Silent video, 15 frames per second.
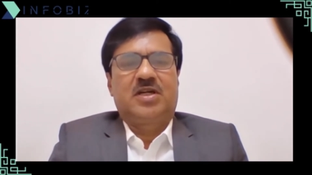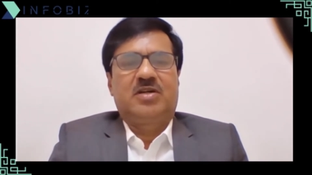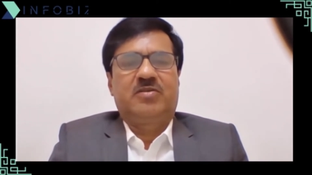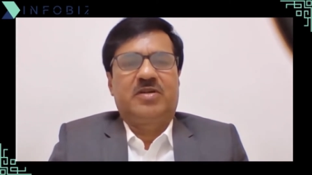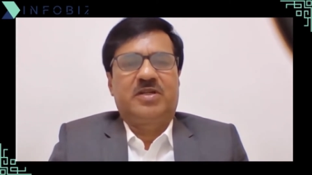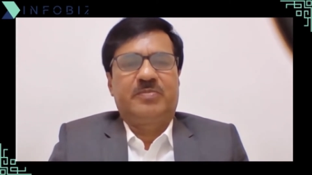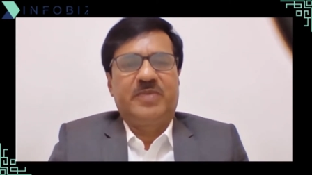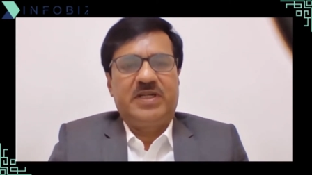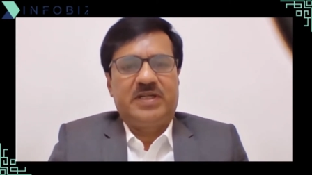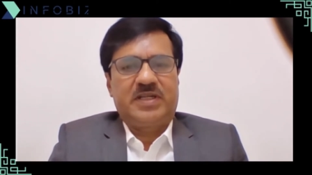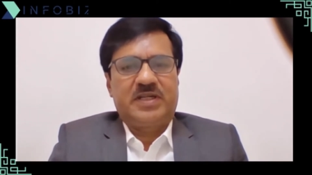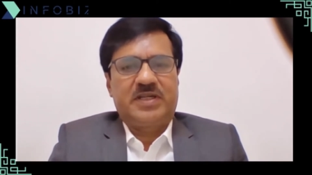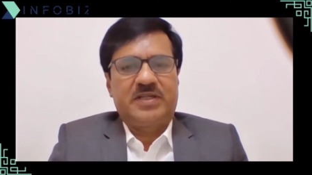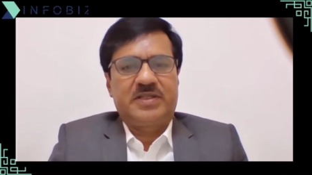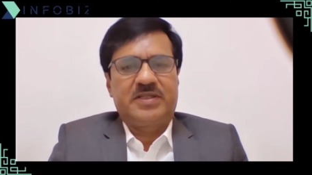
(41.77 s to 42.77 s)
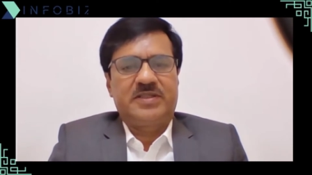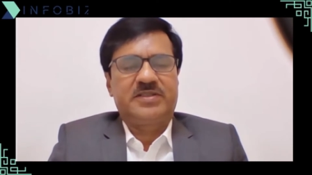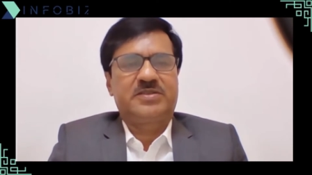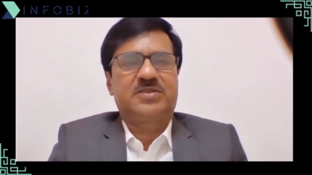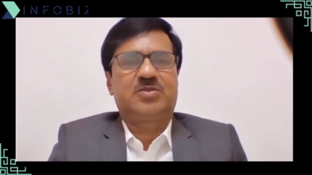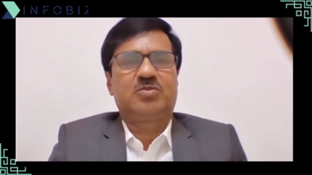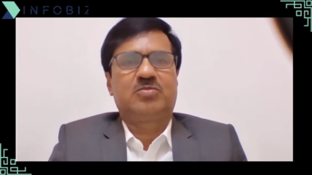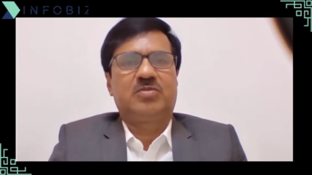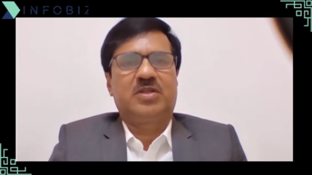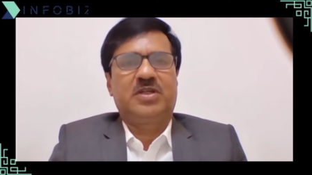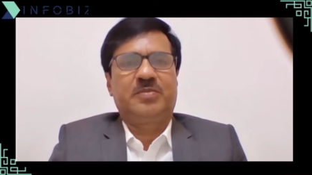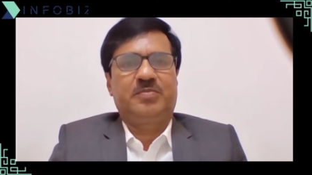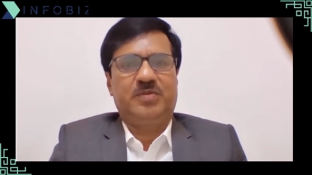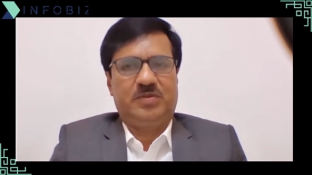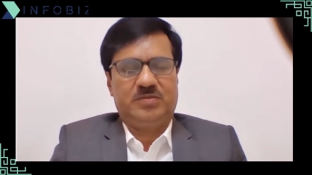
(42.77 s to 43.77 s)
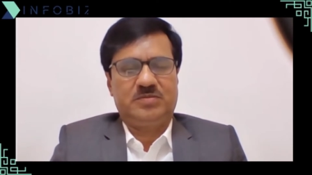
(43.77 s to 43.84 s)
our main target is to give